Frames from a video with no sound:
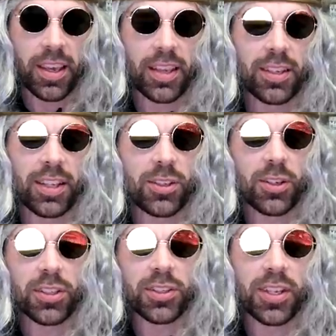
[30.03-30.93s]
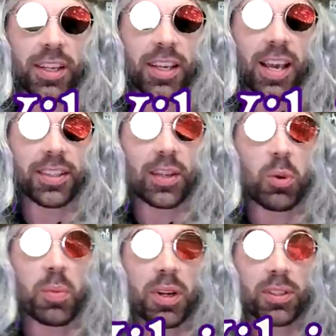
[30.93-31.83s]
And as you can see, yes, I'm
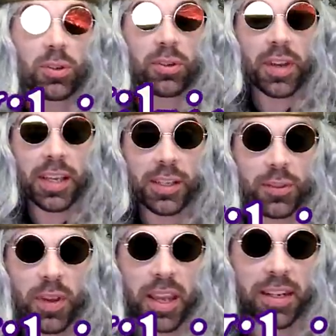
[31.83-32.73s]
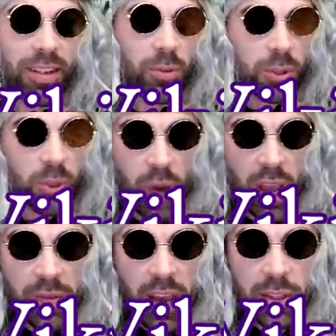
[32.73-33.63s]
a Minnesota Vikings fan, which is why
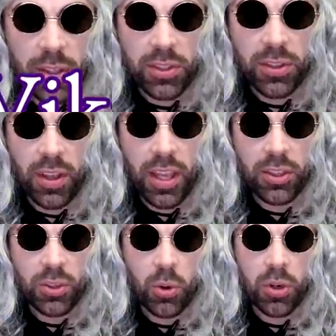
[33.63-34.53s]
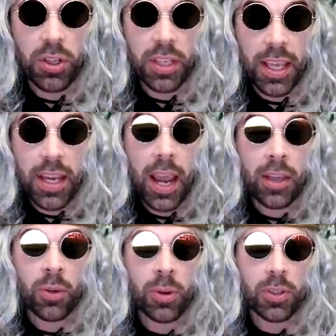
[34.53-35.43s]
I've got this historically
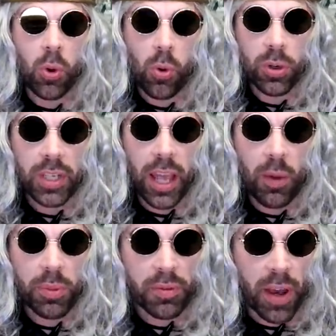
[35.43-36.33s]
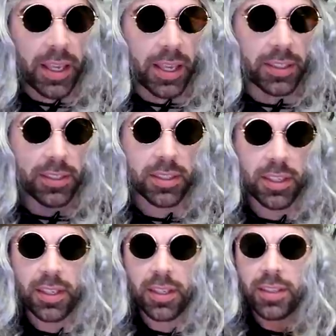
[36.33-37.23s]
inaccurate horned helm. The Vikings
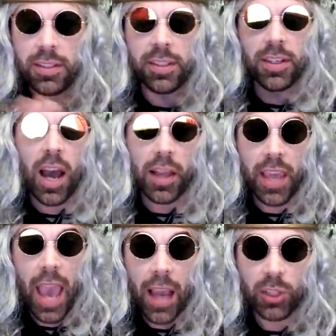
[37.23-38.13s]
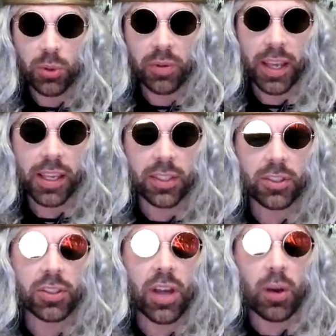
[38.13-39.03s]
did not, the actual Vikings
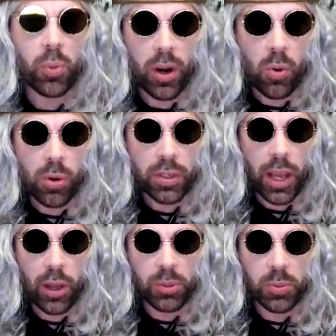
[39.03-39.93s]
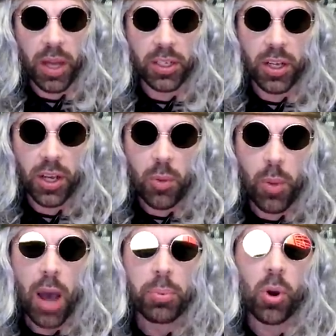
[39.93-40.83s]
did not wear horned helms, but
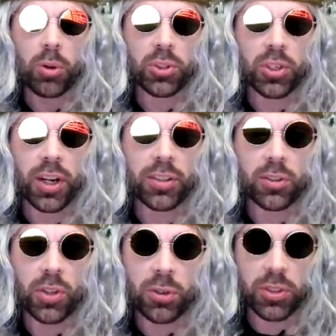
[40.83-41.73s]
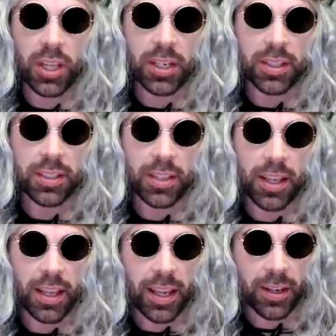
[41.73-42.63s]
pop culture has associated this
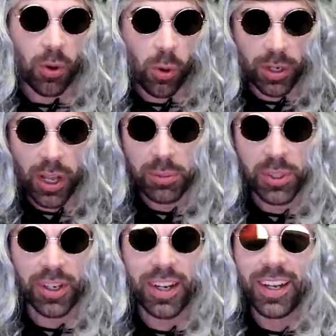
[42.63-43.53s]
thing, and horned helms are,